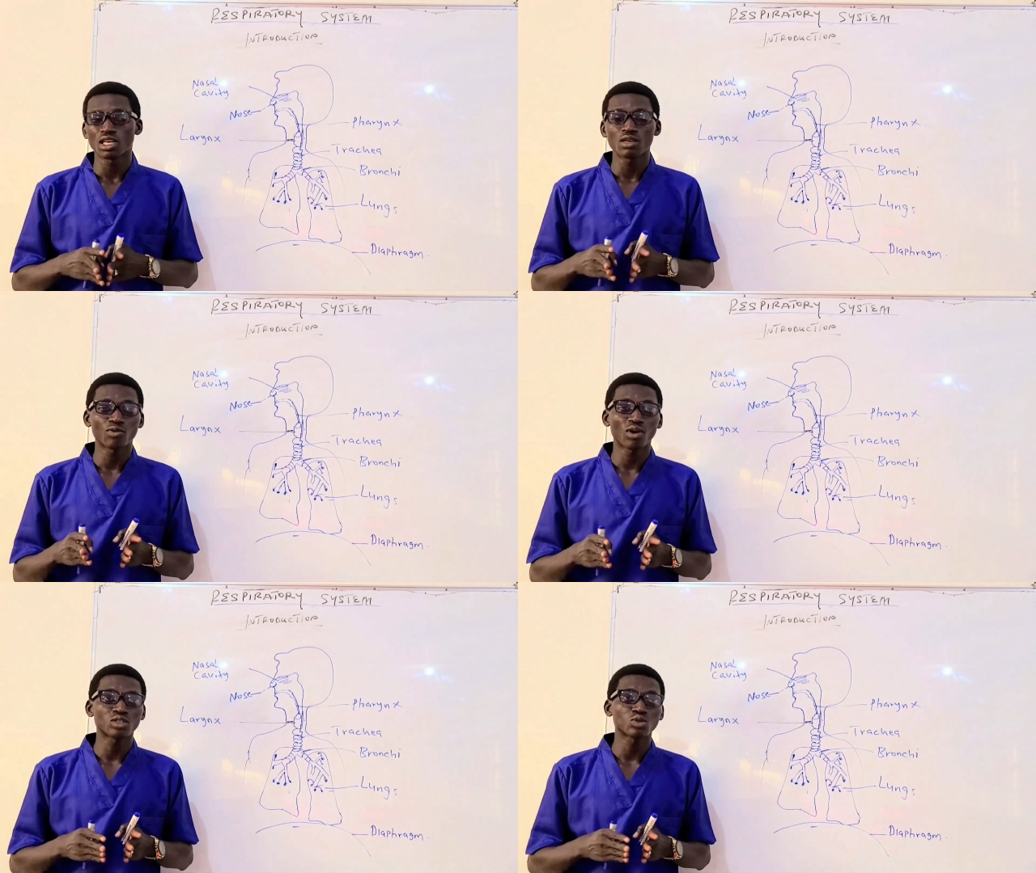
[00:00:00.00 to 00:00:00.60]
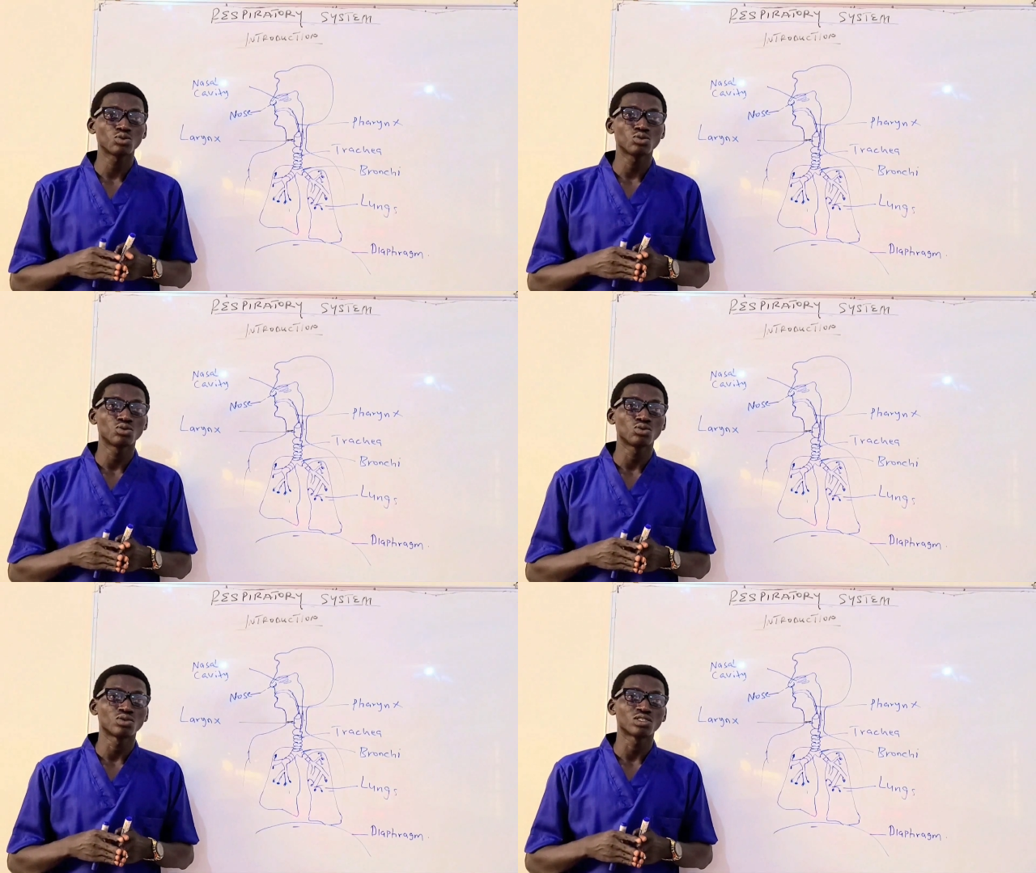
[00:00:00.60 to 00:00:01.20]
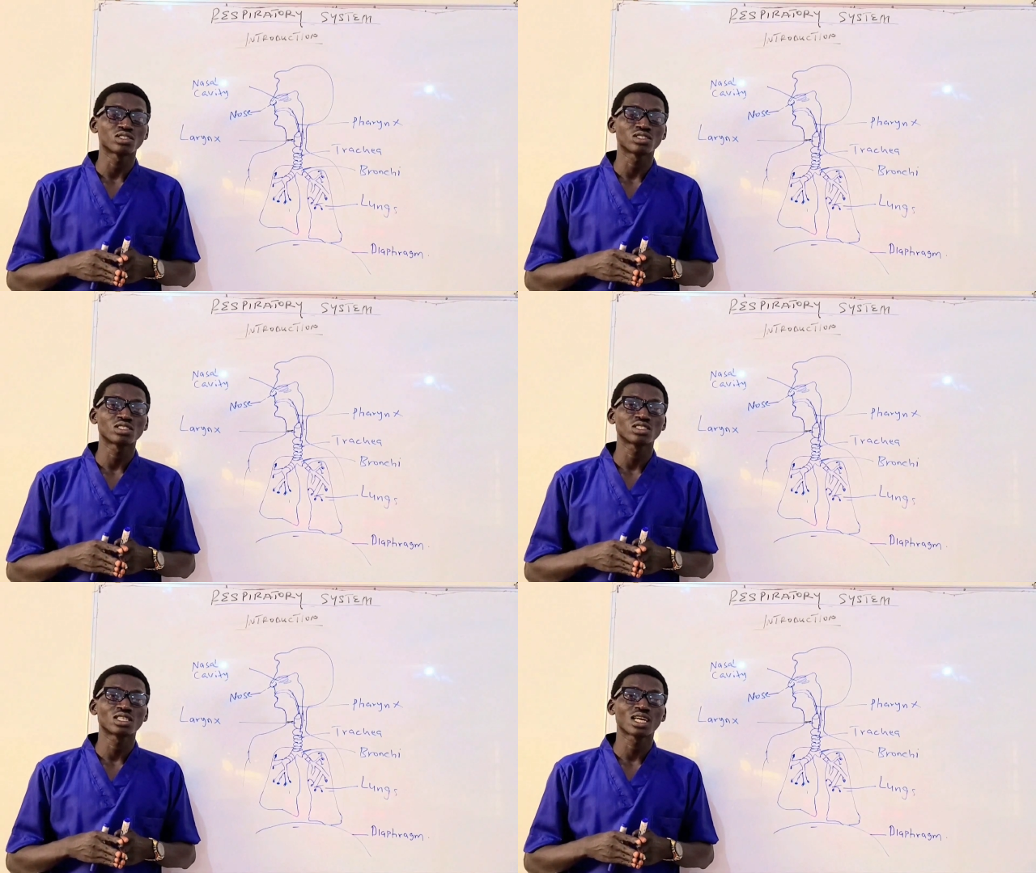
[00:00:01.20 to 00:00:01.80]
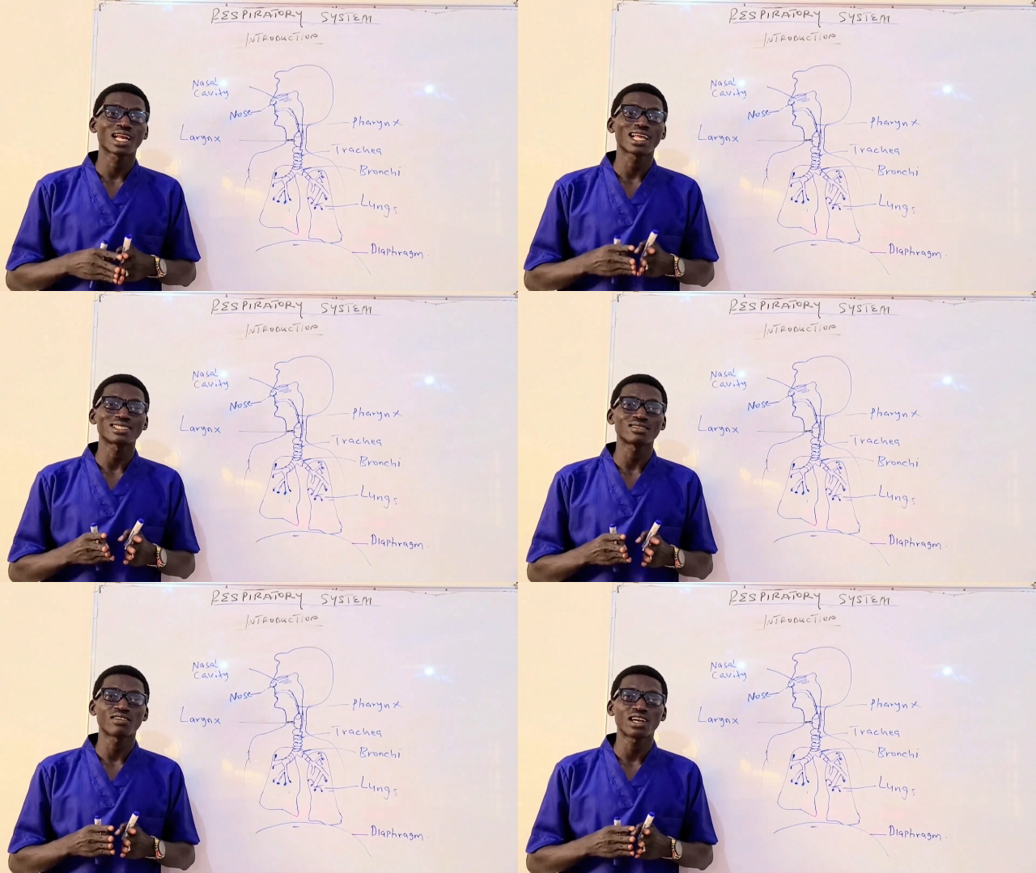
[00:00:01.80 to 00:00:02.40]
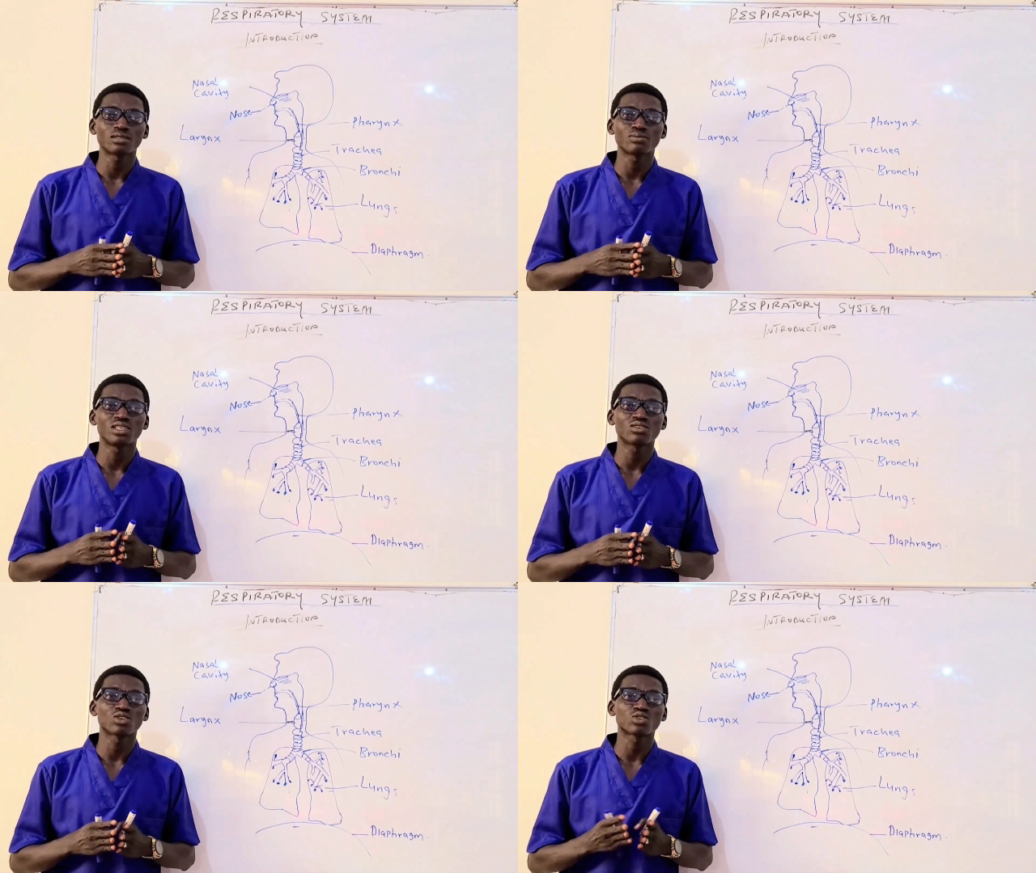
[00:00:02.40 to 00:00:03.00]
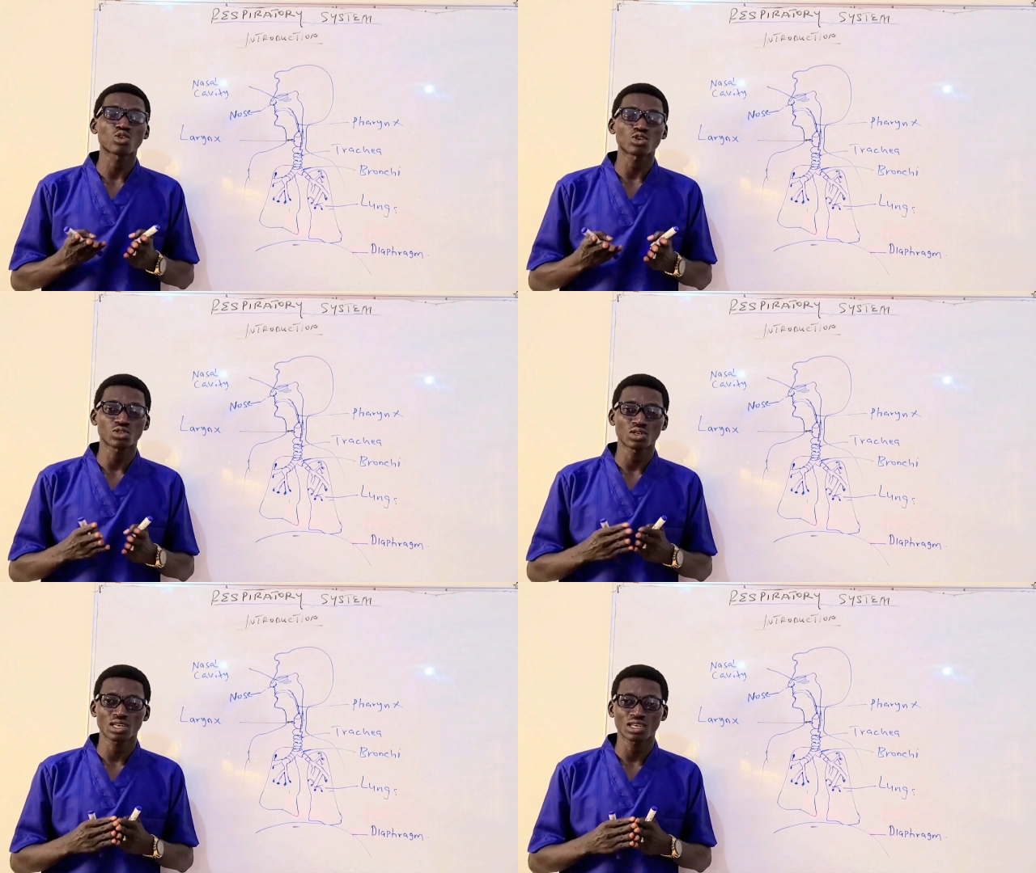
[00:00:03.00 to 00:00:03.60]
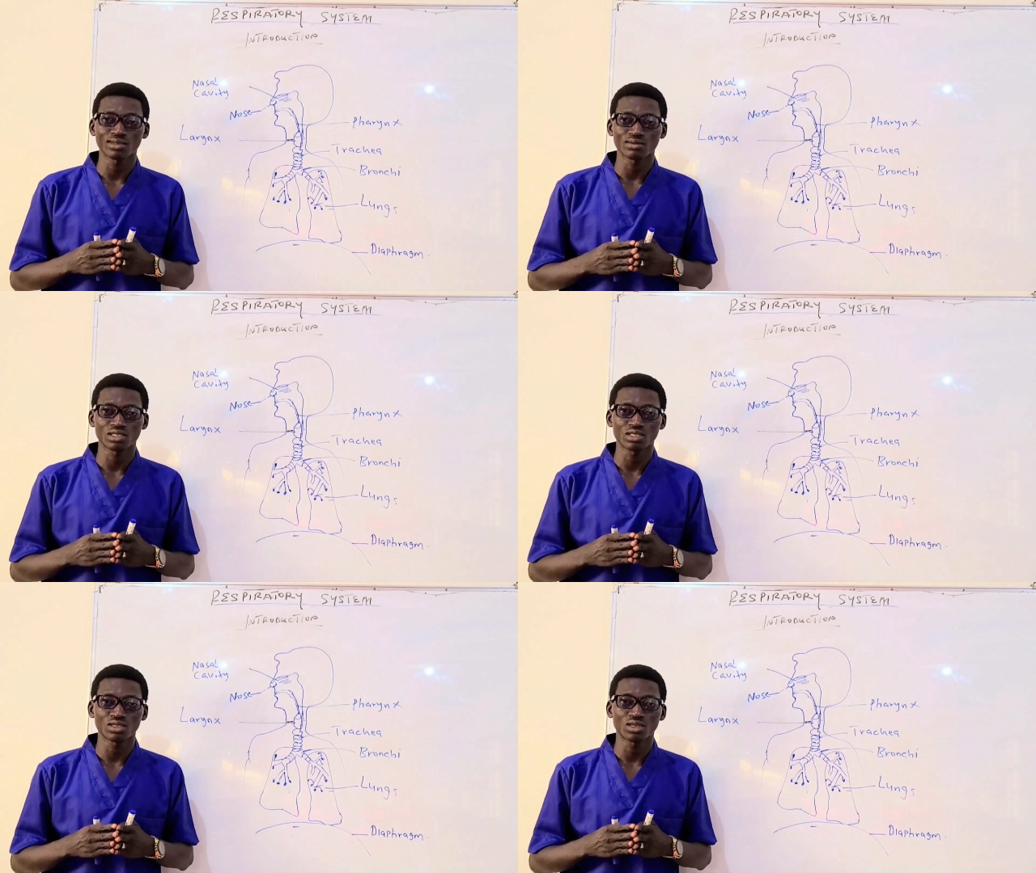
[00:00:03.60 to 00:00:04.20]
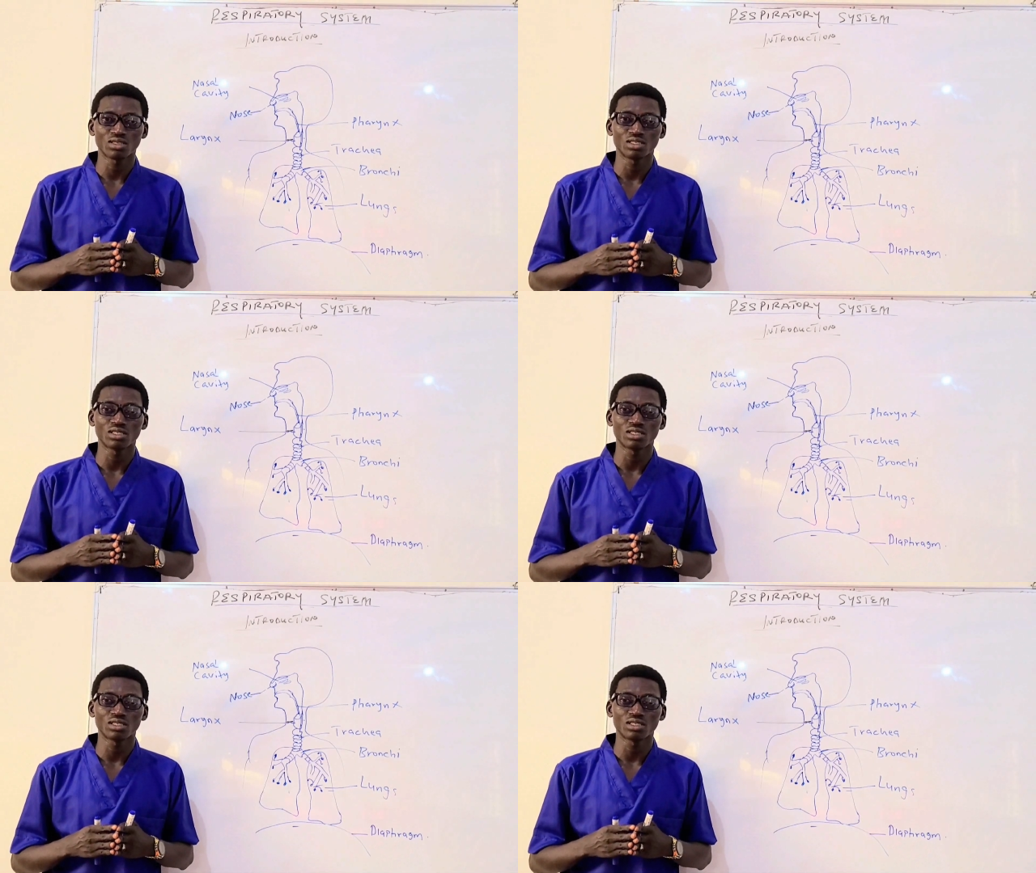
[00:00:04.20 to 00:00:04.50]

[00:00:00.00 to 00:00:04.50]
Then if you are to classify based on structural classification,